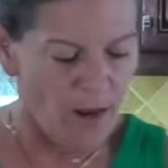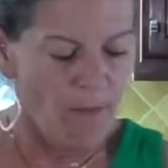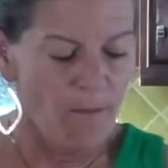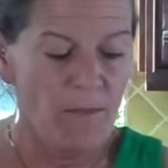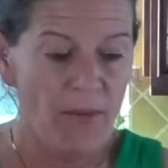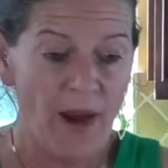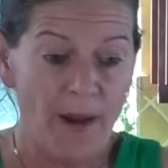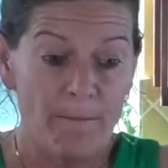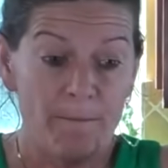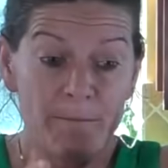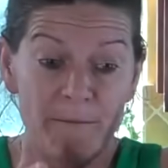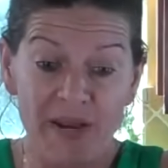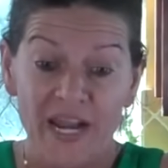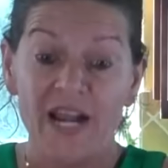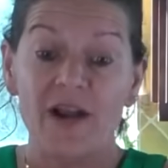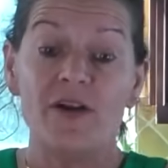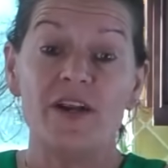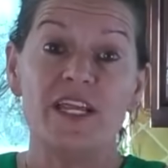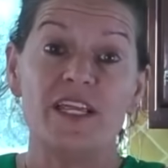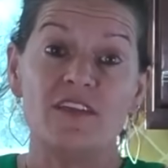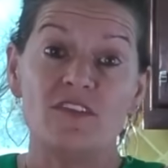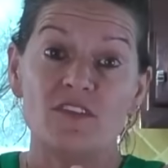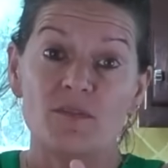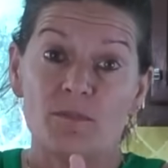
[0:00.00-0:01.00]
But
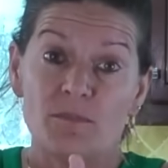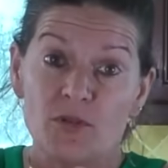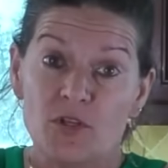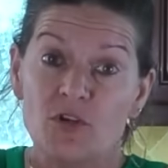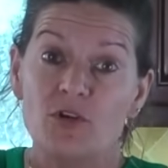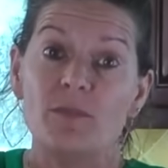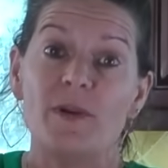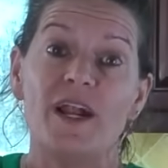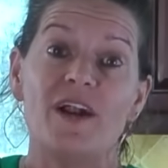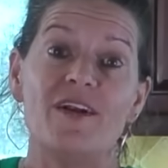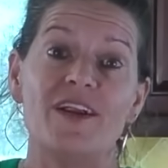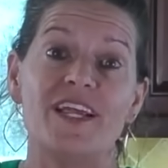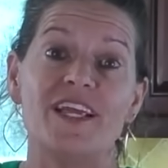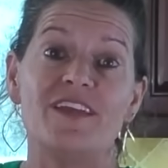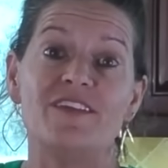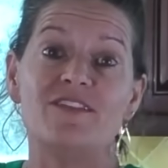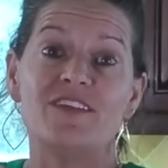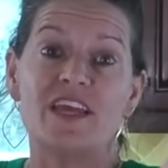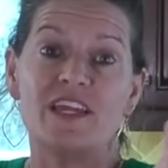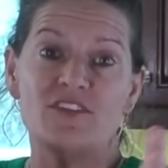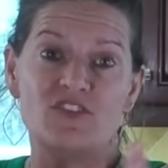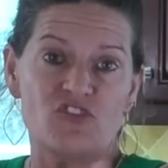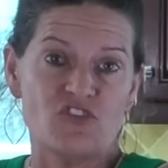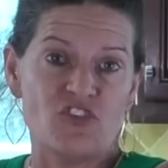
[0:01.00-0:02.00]
berries, blueberries,
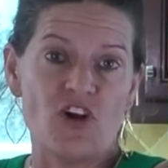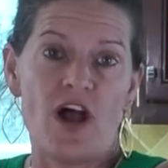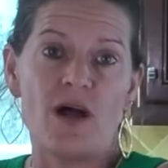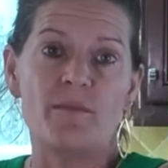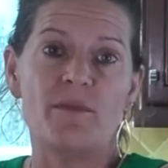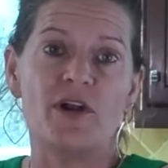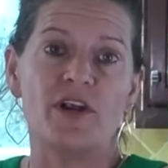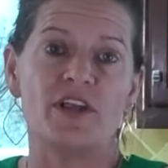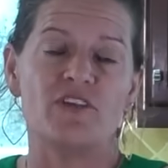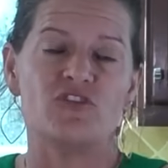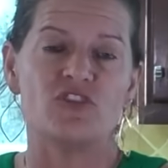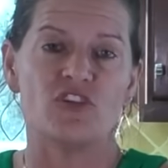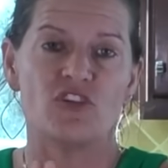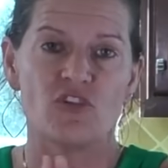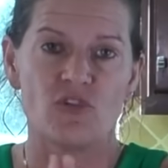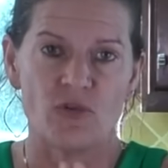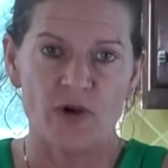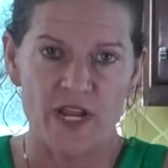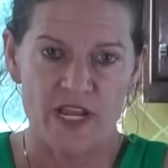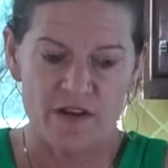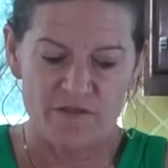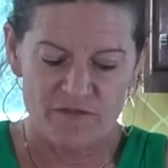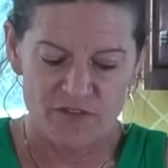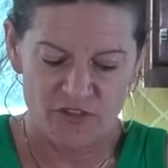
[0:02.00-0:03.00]
and strawberries are
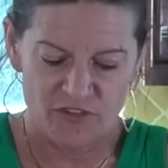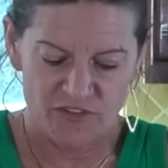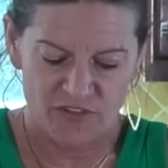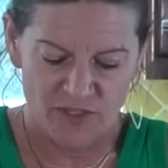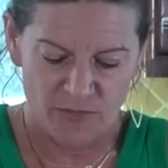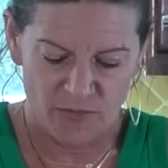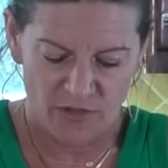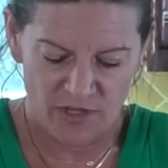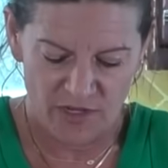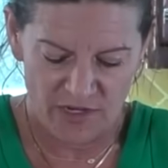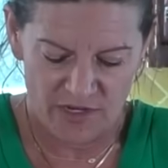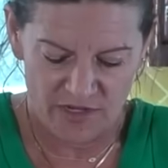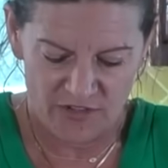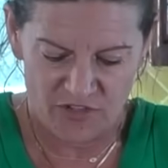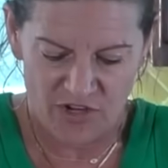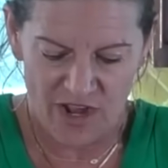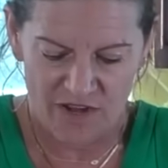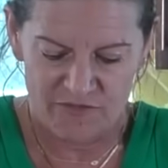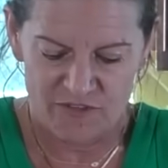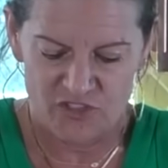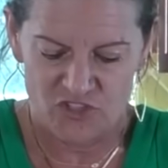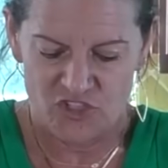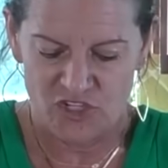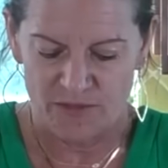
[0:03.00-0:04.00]
great for stimulating
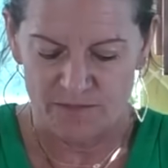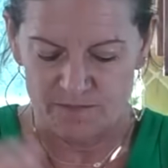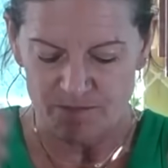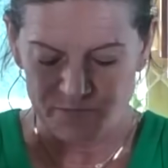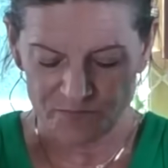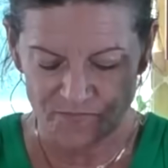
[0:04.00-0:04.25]
autophagy.